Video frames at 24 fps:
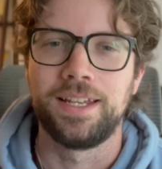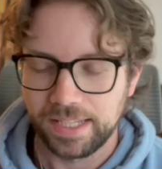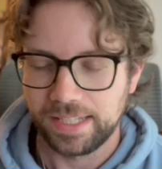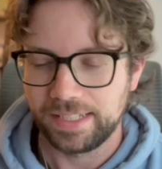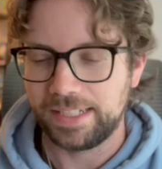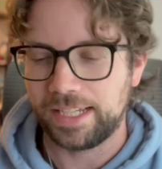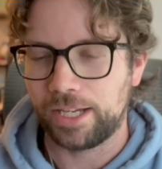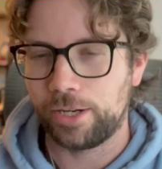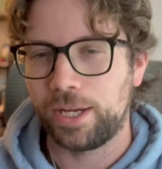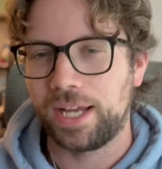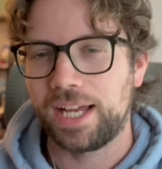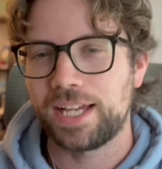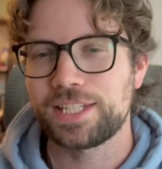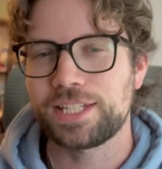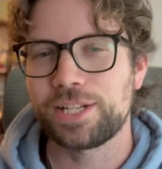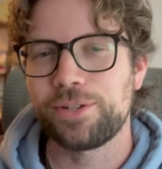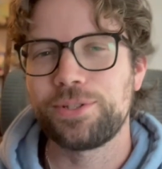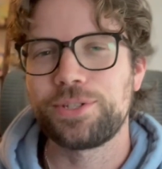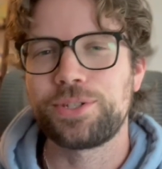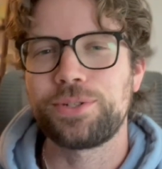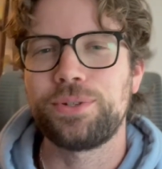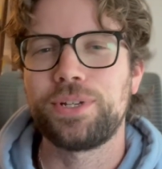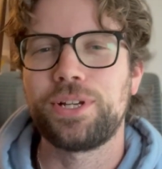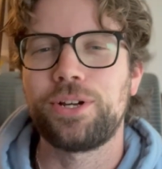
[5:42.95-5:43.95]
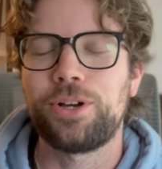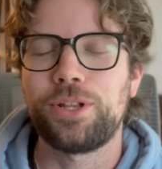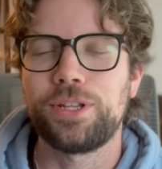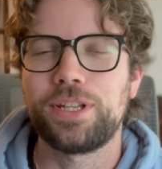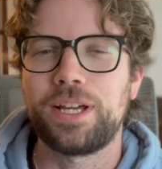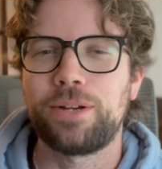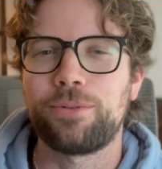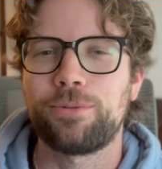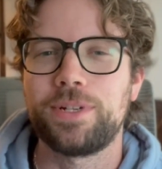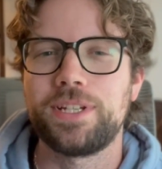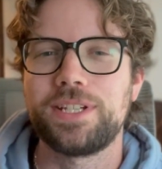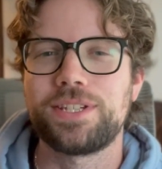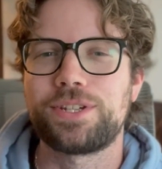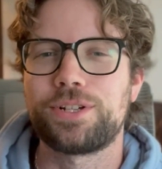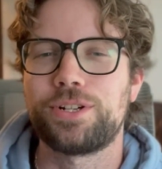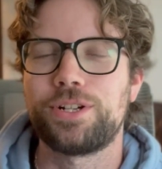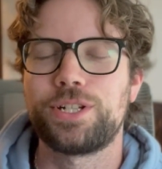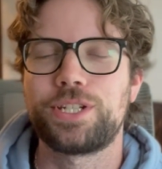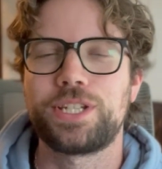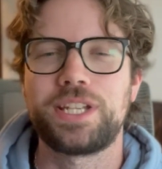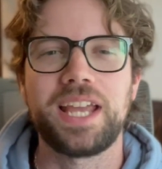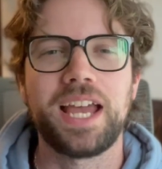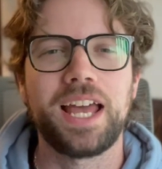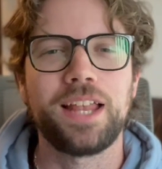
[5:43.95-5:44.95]
Now, as I was doing all that
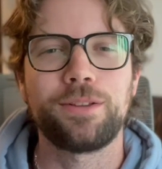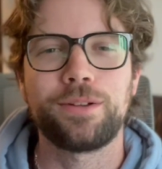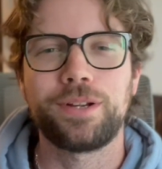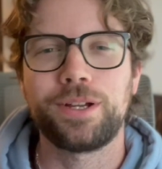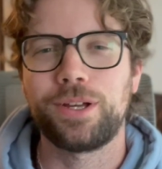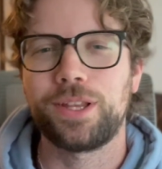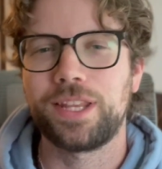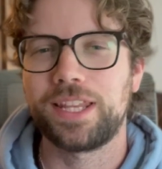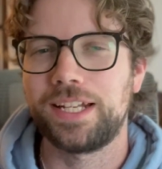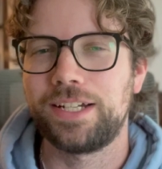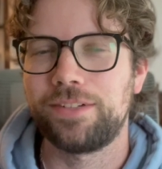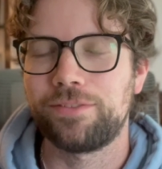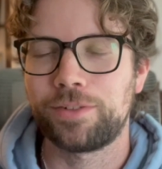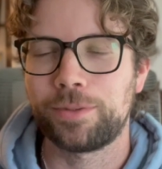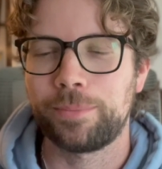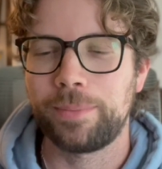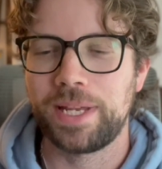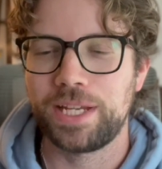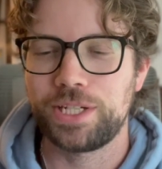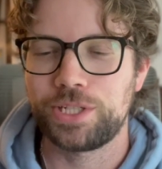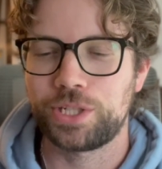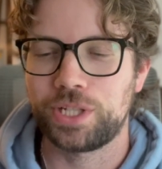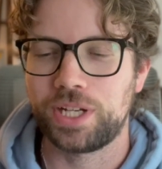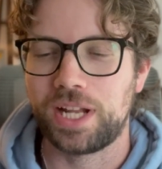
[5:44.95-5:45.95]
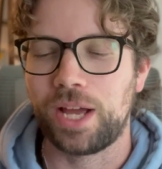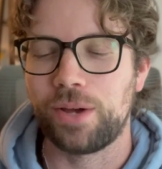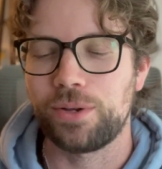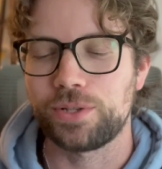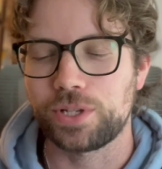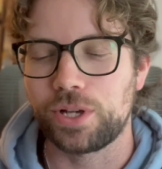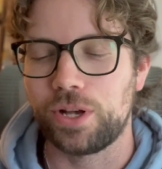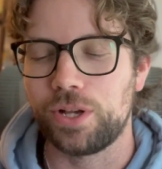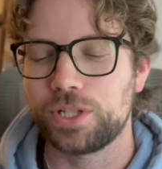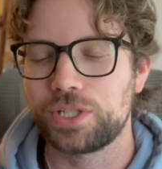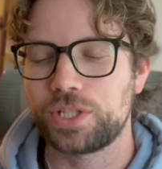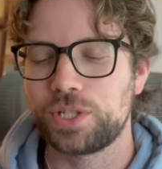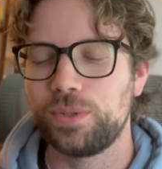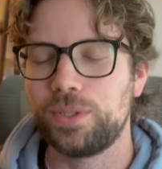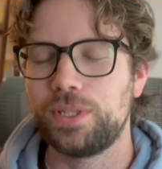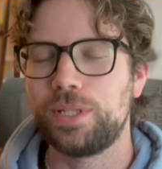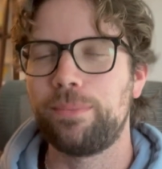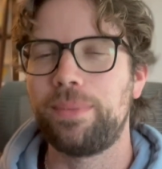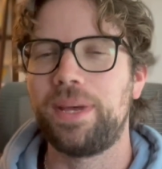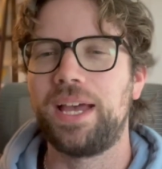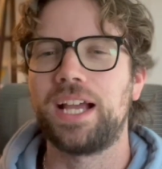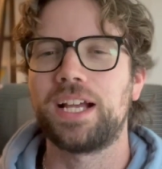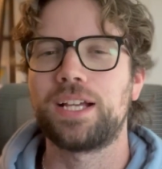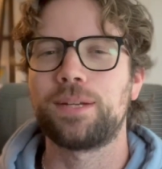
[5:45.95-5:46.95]
research, gathering all that information, I was also in the
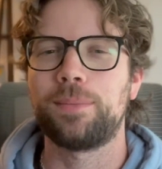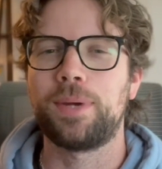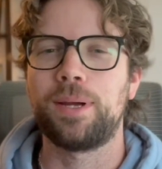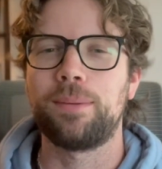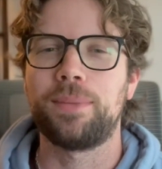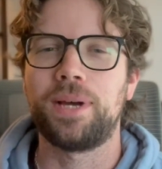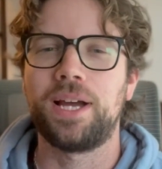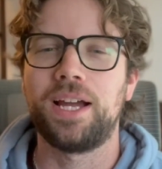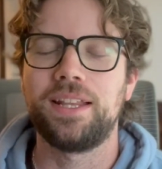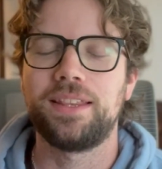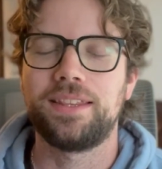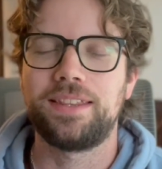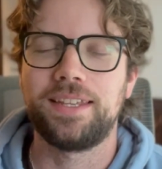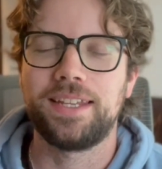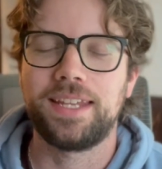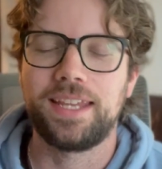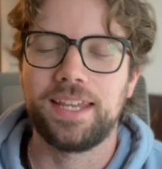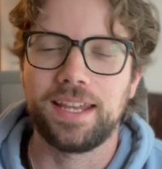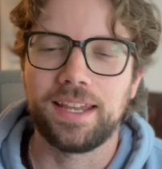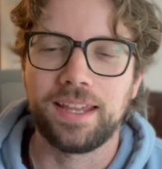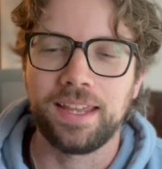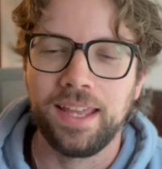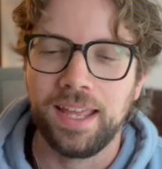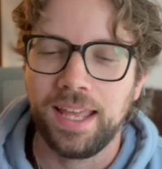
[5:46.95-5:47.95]
back of my mind thinking,